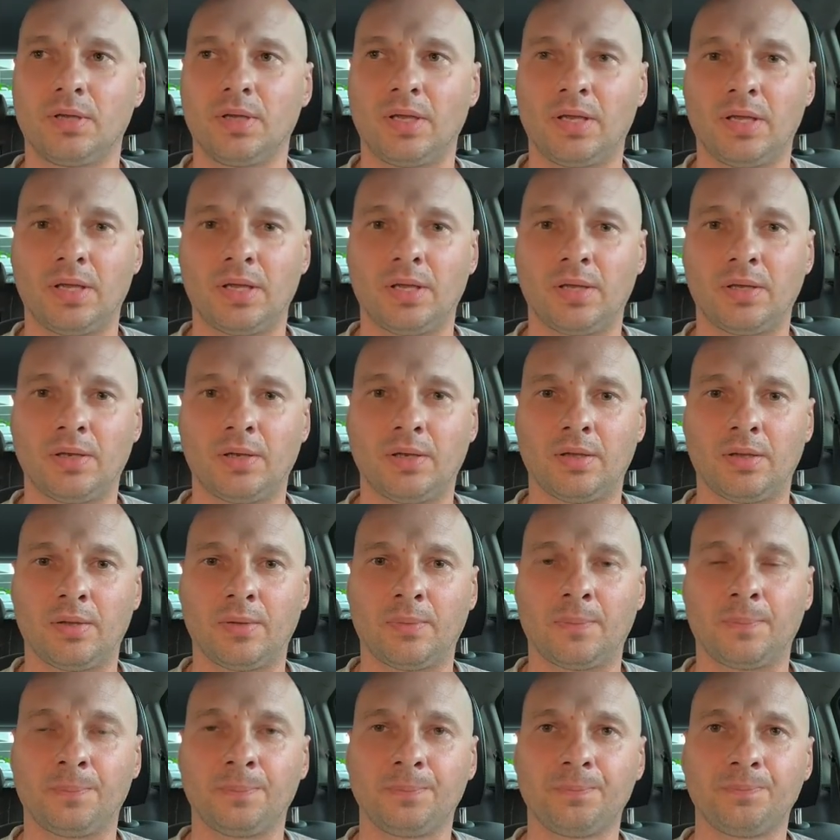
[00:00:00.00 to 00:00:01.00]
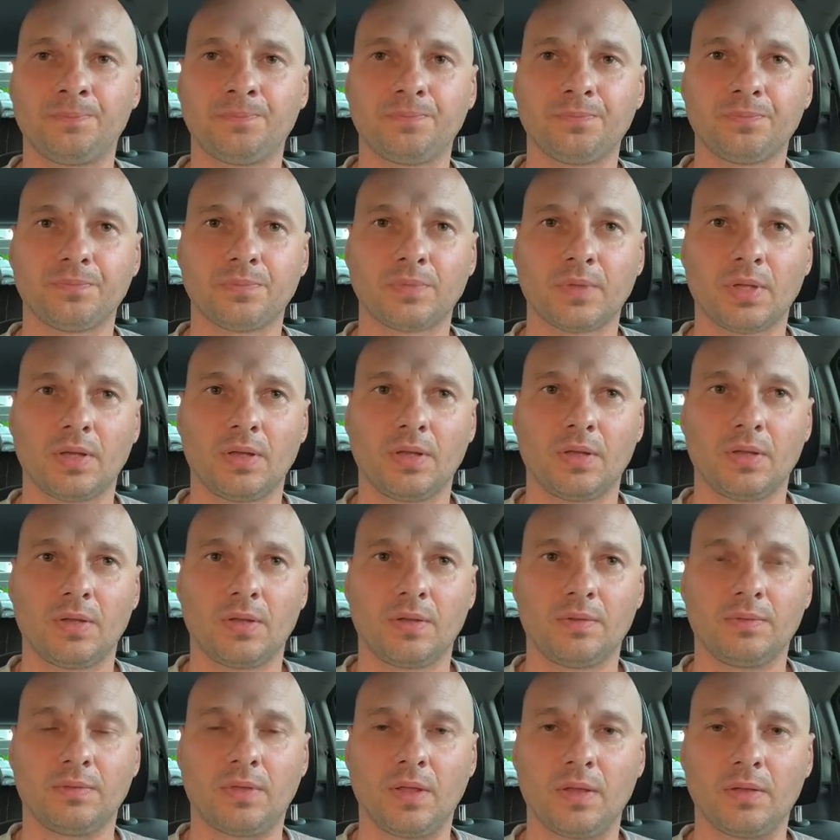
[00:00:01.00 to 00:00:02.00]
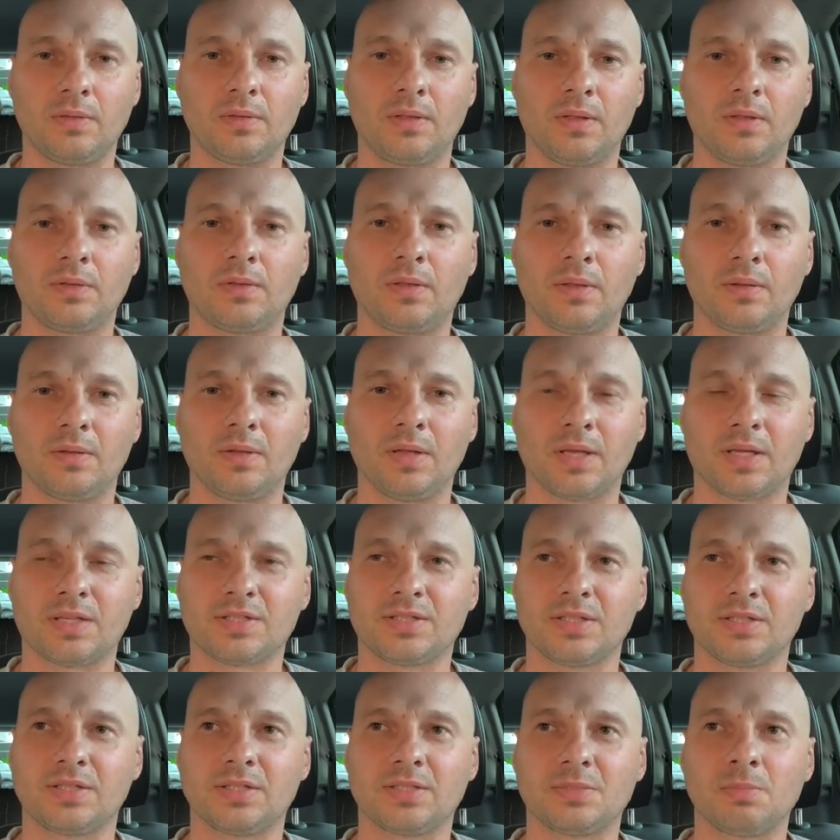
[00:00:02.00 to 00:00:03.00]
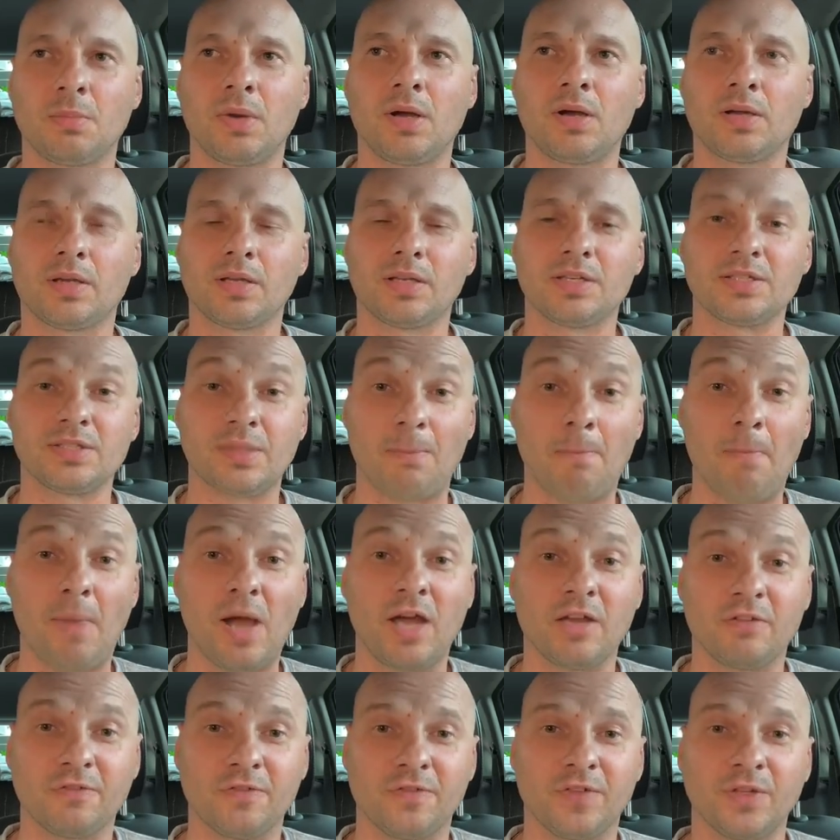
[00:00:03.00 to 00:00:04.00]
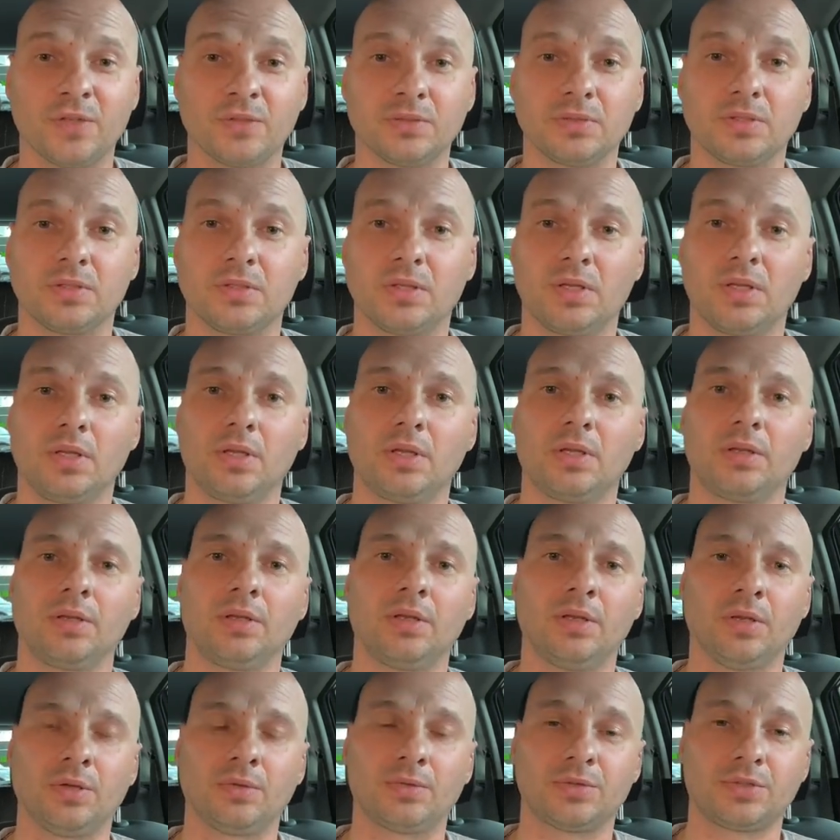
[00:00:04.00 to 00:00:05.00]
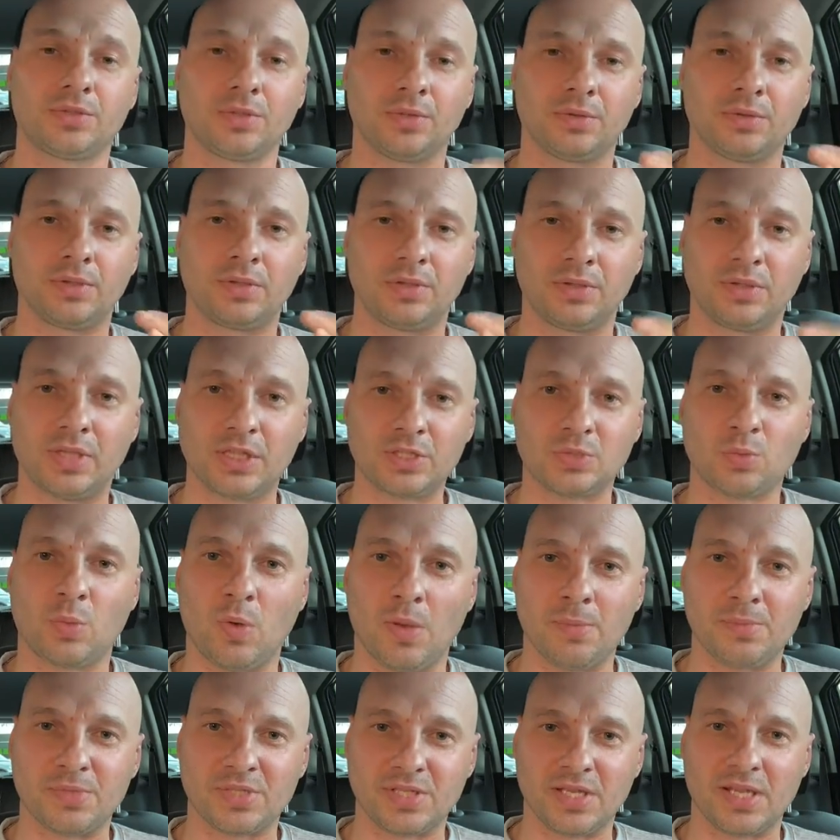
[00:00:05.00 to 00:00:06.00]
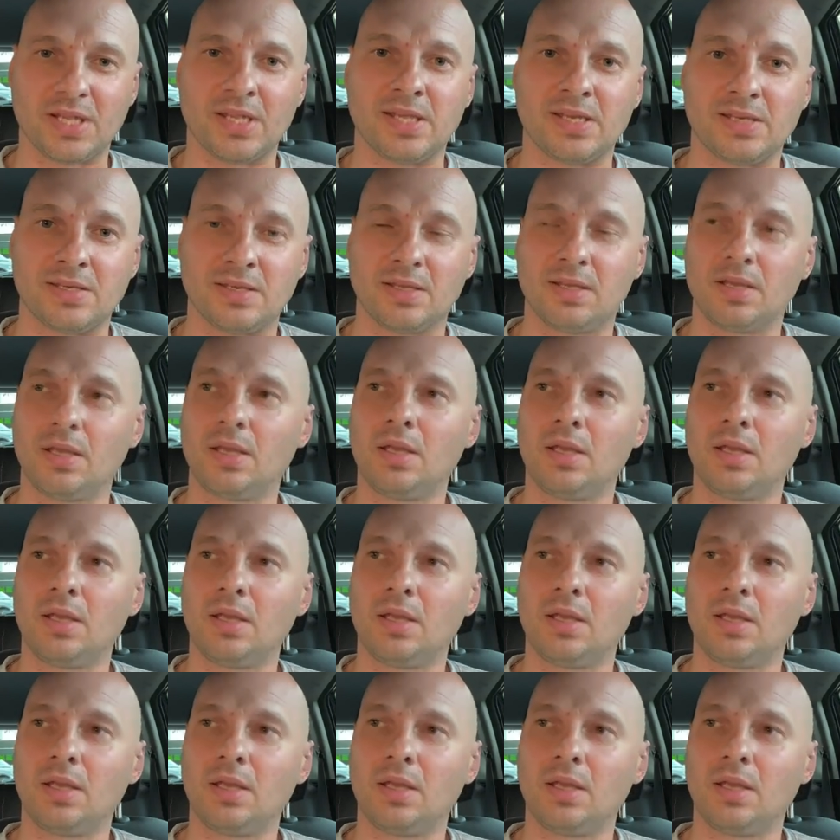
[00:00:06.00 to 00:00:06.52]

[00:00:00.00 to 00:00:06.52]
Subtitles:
And like I said, this market is a minefield, you know. So that's why I'm saying,